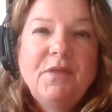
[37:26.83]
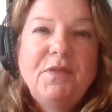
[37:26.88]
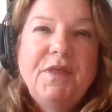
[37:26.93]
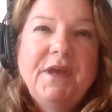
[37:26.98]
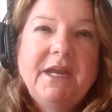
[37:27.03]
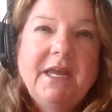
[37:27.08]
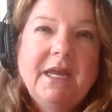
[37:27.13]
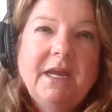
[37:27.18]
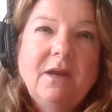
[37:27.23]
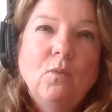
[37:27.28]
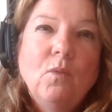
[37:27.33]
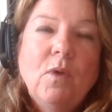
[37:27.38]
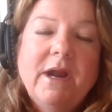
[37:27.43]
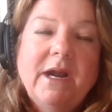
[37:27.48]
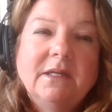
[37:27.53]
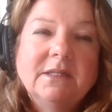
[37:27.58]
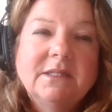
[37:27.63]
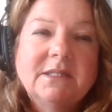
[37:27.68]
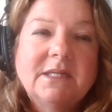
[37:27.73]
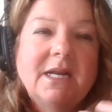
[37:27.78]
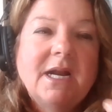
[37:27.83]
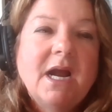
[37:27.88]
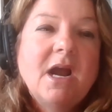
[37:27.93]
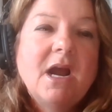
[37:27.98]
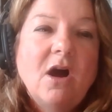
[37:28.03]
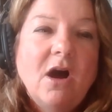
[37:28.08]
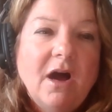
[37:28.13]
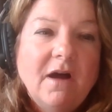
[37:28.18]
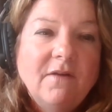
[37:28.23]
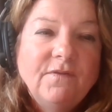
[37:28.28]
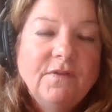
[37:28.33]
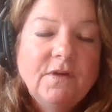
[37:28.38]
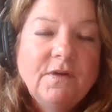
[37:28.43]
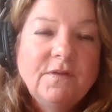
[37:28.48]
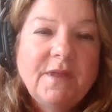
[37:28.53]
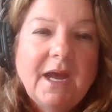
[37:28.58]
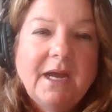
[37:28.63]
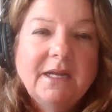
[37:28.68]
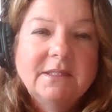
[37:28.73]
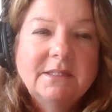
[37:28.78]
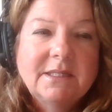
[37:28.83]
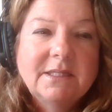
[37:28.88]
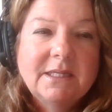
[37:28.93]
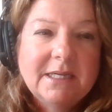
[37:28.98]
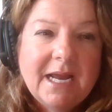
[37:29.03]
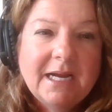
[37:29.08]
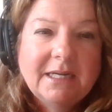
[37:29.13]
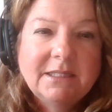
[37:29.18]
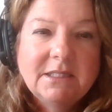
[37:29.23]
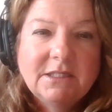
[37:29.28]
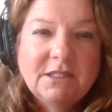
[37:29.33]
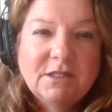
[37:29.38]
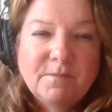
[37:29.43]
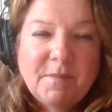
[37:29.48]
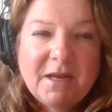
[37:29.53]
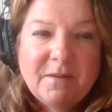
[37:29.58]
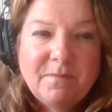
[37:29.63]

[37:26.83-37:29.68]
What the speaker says: thinking, what else can I offer that's connected to my